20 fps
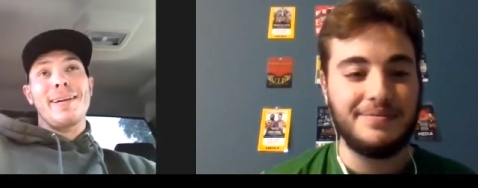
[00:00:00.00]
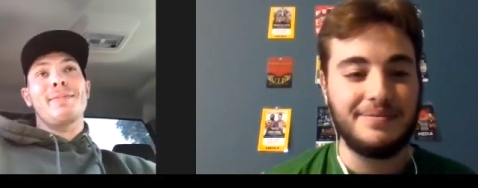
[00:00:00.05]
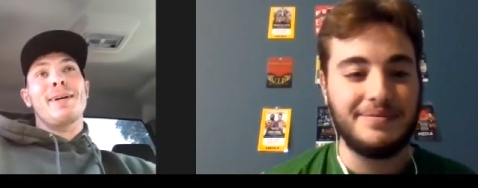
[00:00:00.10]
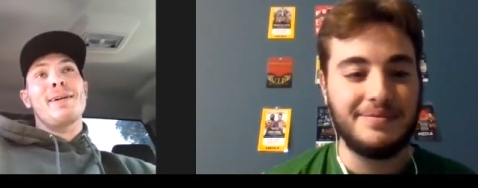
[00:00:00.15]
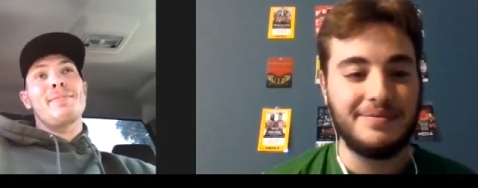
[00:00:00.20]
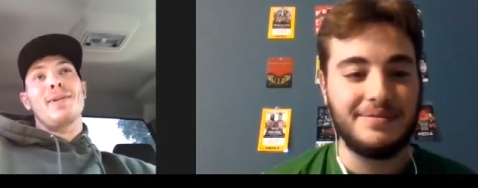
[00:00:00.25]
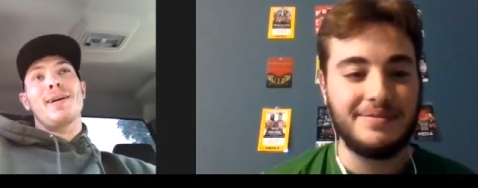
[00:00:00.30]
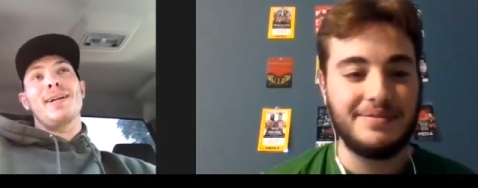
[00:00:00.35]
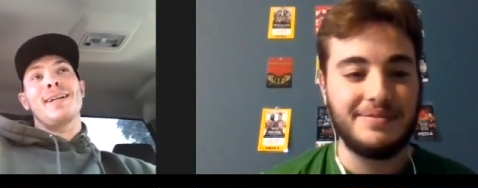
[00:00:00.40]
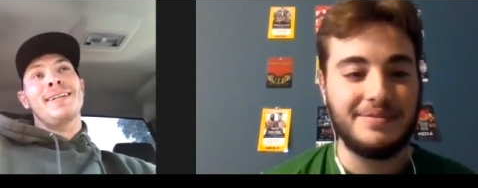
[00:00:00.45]
Speaker 1: my
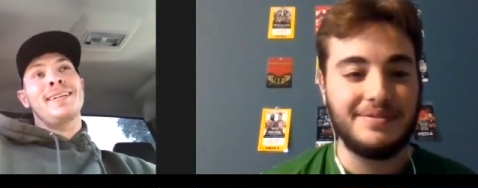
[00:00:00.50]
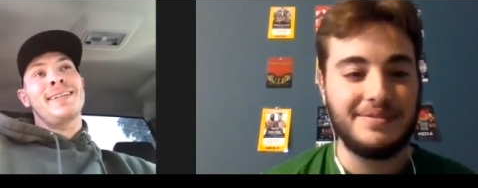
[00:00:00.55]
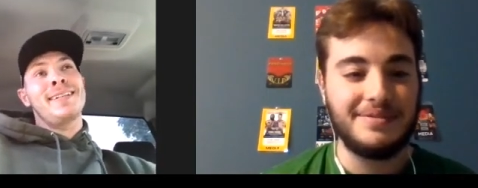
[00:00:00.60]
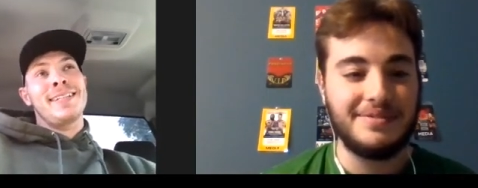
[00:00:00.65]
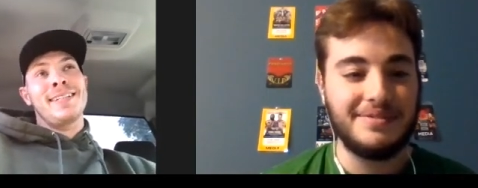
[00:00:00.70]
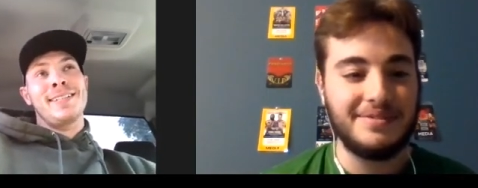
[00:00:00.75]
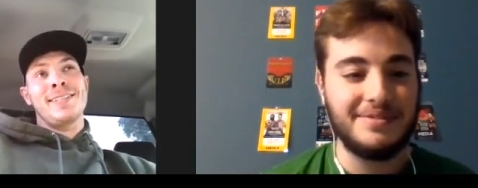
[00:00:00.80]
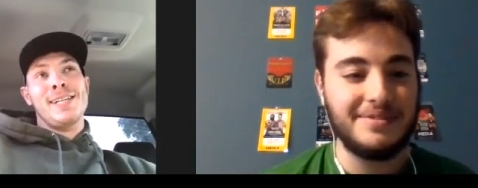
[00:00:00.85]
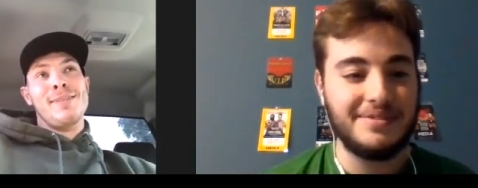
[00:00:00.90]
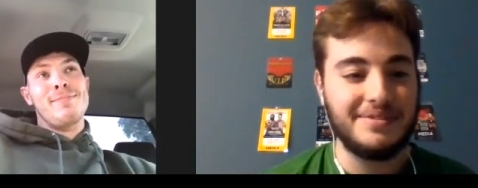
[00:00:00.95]
buddy here at
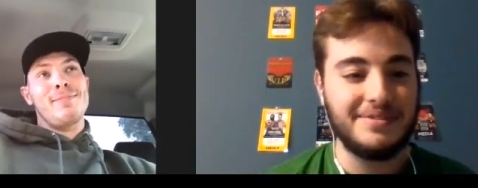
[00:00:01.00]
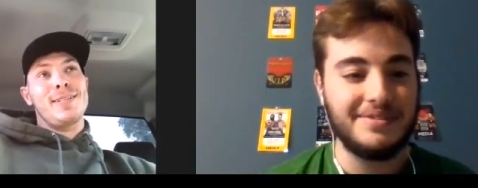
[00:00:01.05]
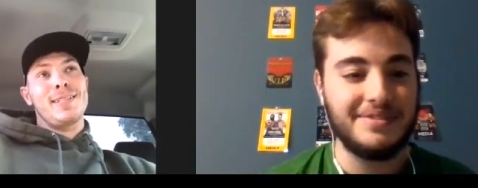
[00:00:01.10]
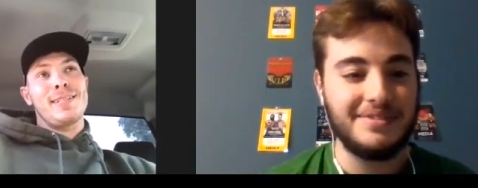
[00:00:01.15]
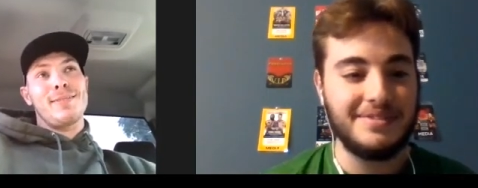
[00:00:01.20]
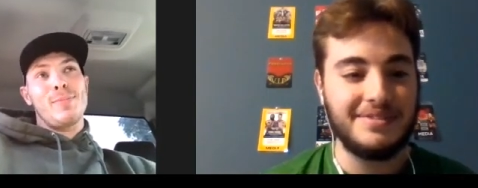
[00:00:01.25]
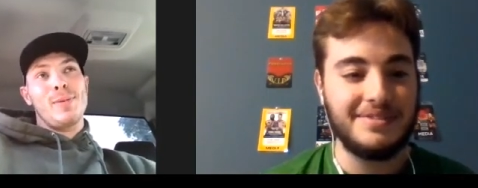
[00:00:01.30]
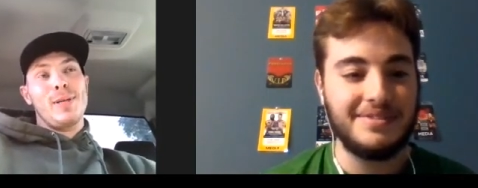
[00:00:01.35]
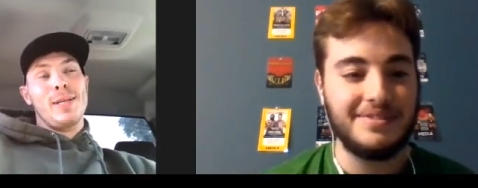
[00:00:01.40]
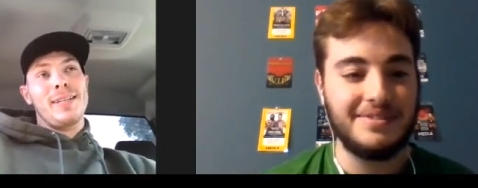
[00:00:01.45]
the gym is
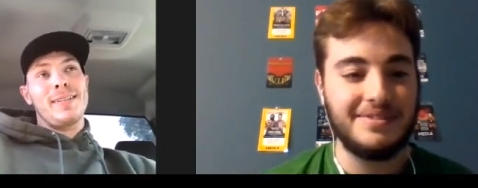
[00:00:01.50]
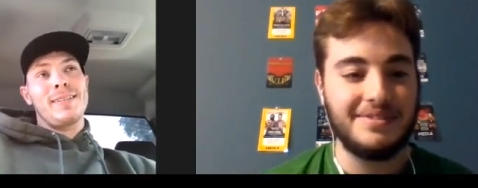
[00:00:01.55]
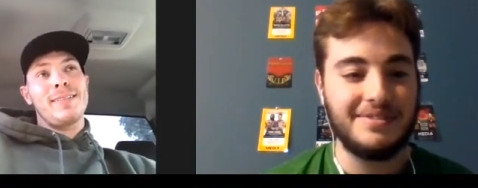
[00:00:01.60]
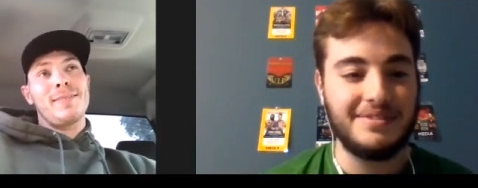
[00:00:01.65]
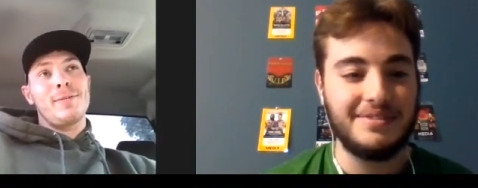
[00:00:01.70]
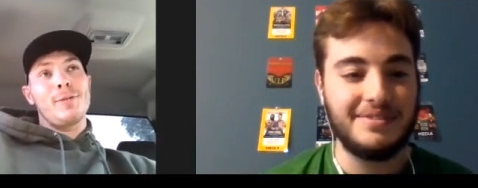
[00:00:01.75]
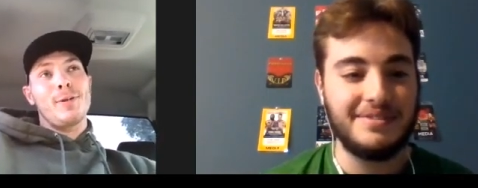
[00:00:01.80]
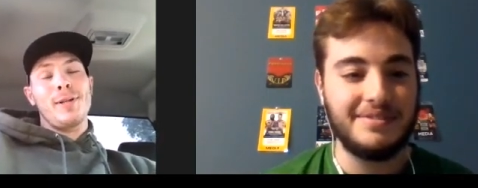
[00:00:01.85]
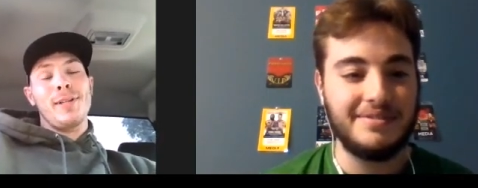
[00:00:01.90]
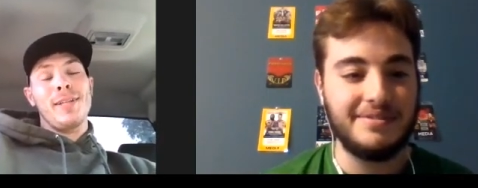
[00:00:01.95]
a big
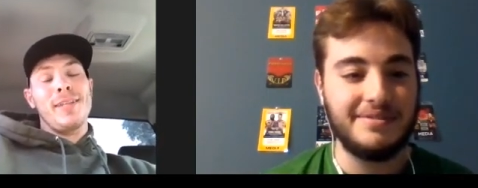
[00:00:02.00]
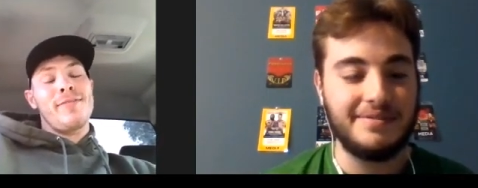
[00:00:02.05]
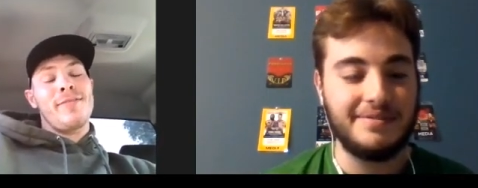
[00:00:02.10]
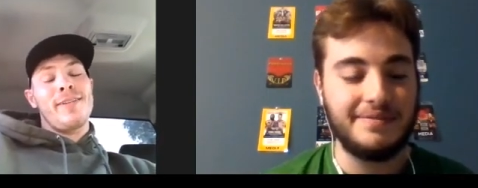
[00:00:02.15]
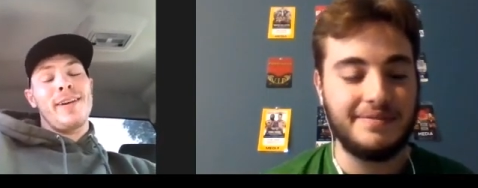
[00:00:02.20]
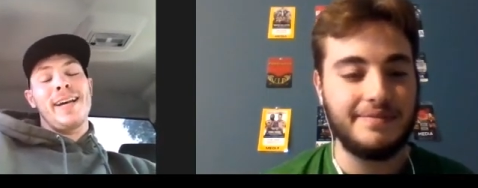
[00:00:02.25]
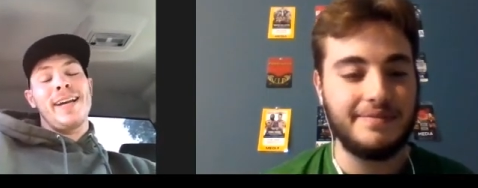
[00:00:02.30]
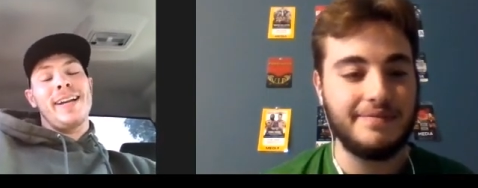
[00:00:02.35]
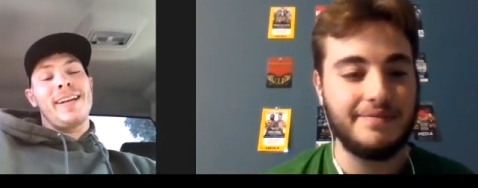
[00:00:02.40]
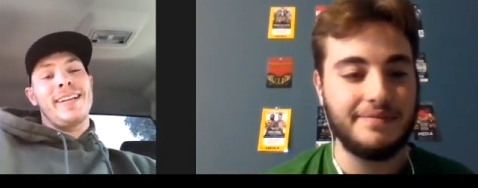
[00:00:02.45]
Woodley
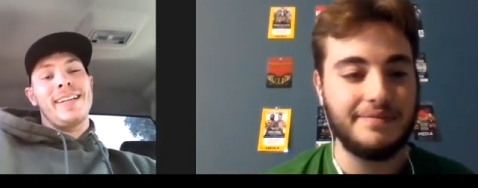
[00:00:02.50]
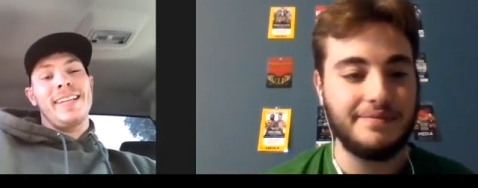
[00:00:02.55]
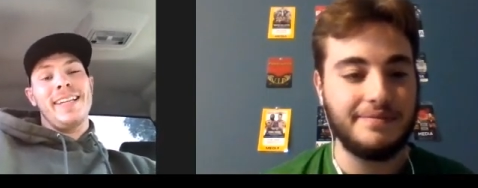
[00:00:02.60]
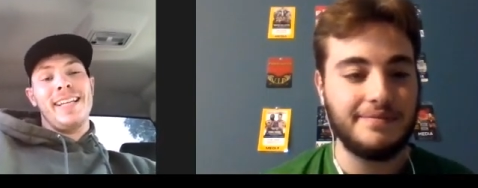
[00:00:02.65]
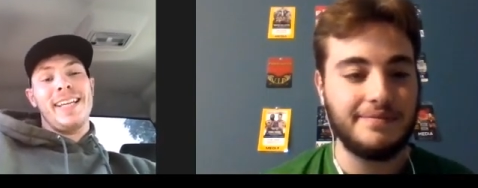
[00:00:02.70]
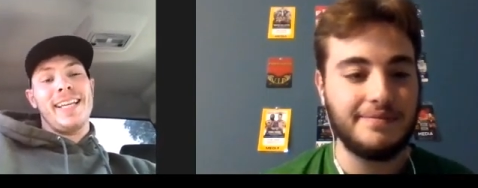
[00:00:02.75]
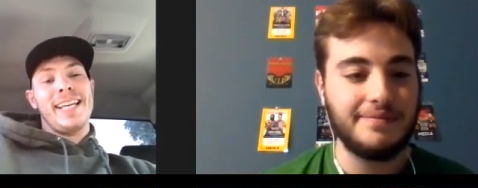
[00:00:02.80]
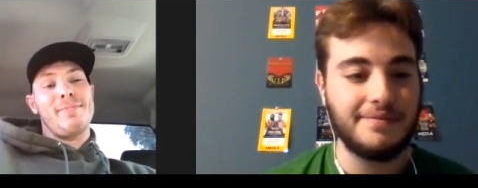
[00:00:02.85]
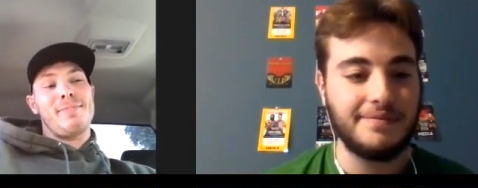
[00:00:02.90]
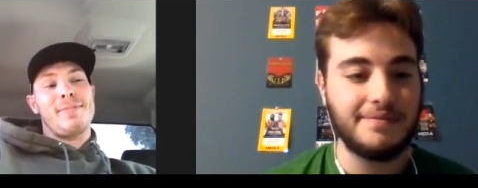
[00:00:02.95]
fan, and he
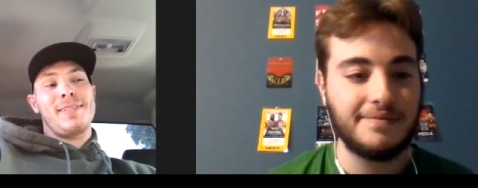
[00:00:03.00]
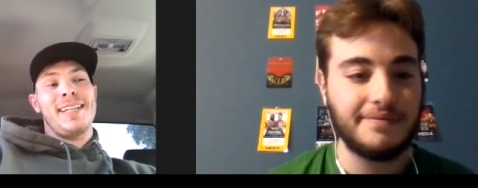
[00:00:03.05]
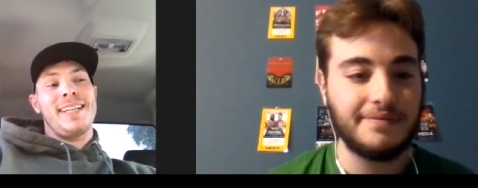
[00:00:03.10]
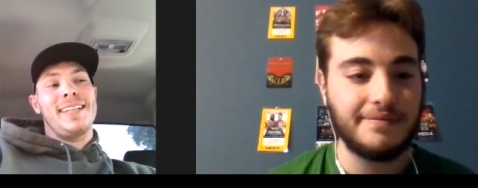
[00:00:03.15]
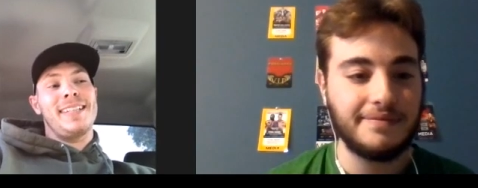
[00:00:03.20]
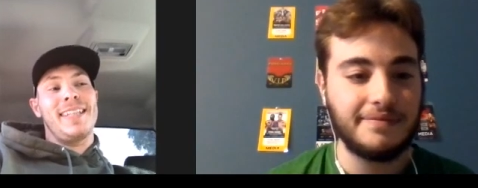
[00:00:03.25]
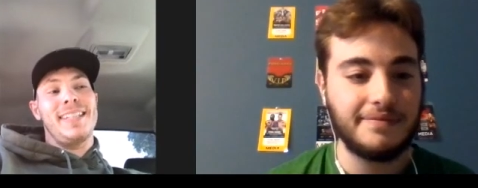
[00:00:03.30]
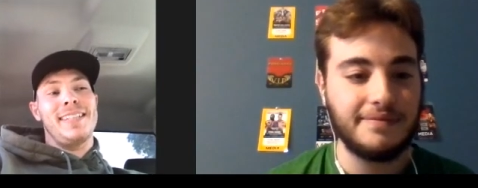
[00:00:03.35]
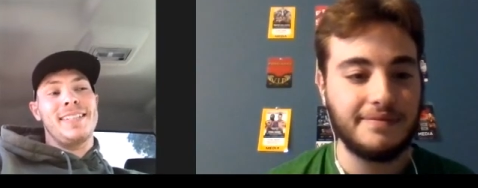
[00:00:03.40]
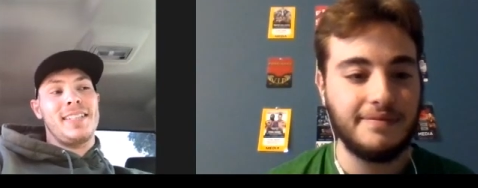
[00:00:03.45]
kept saying
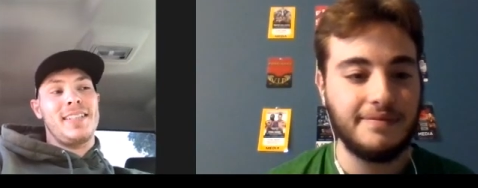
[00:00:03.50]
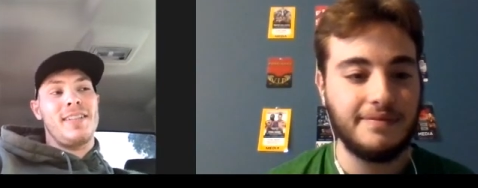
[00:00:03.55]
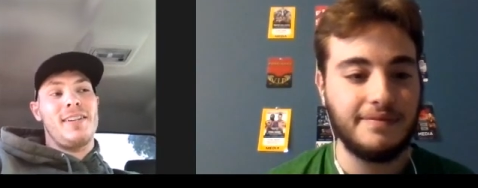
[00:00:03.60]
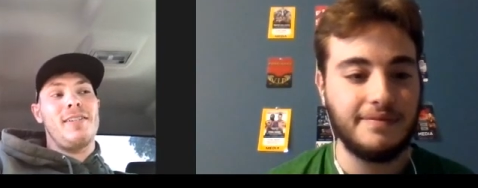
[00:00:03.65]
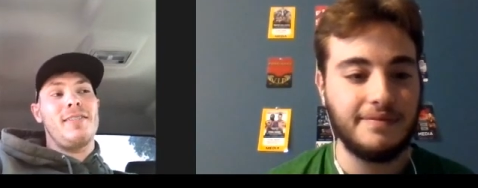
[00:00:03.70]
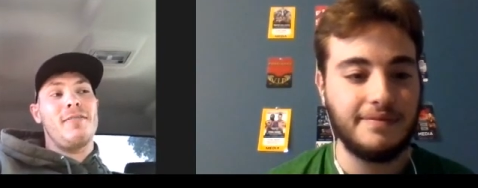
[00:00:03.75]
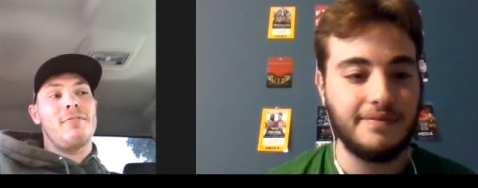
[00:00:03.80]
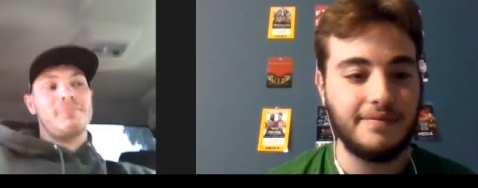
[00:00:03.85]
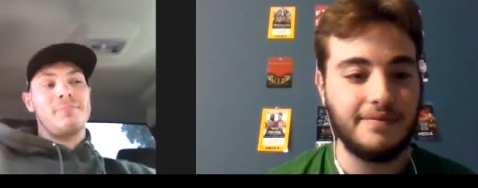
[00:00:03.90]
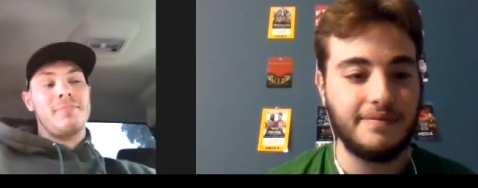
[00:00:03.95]
that he's like,
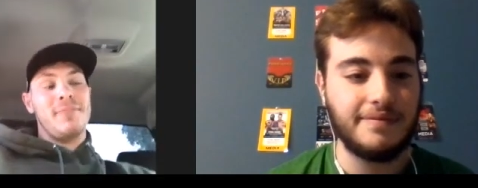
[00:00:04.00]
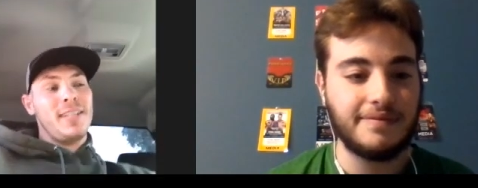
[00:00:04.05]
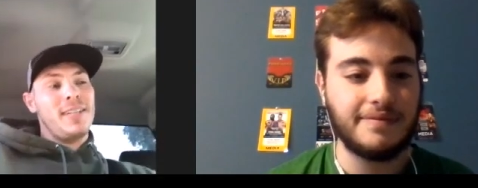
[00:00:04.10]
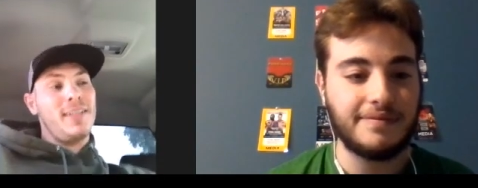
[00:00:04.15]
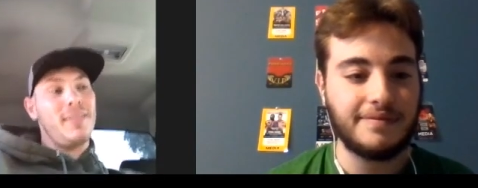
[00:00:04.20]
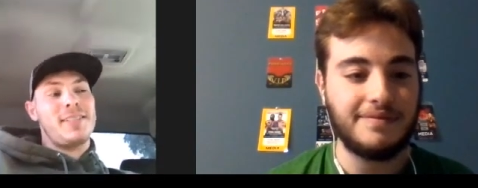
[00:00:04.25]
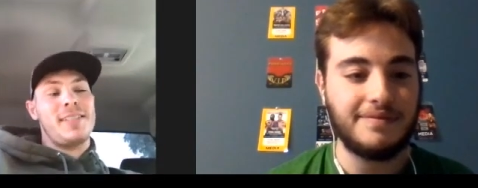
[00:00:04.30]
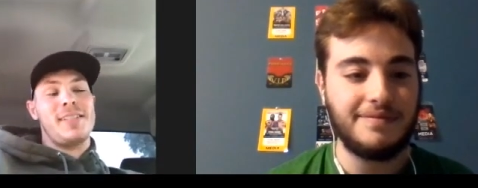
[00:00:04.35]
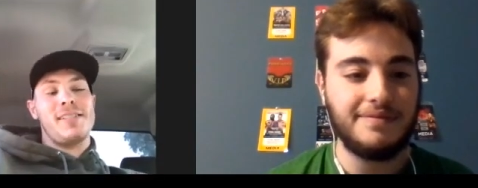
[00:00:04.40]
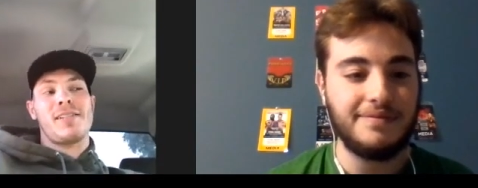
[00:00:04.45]
oh, you know,
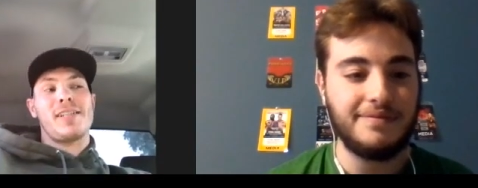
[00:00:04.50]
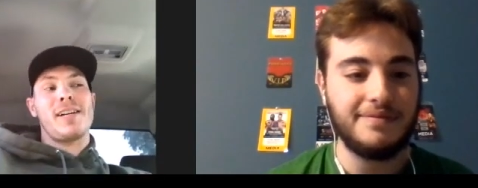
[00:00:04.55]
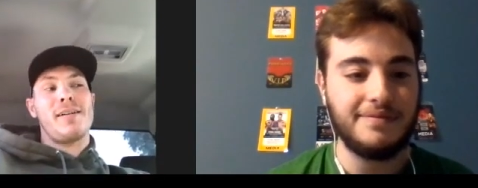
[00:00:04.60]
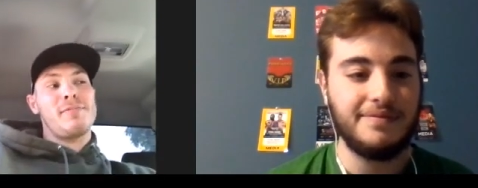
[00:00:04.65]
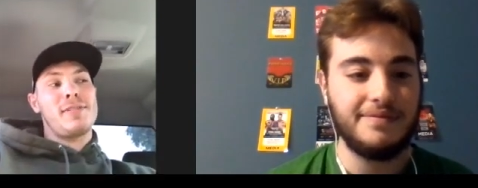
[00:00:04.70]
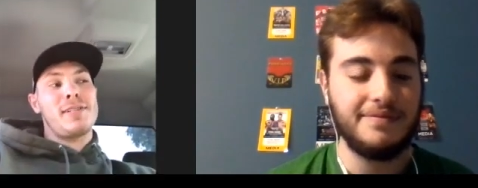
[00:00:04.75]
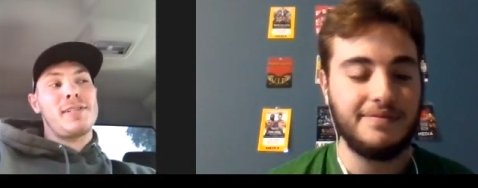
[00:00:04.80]
Till comes in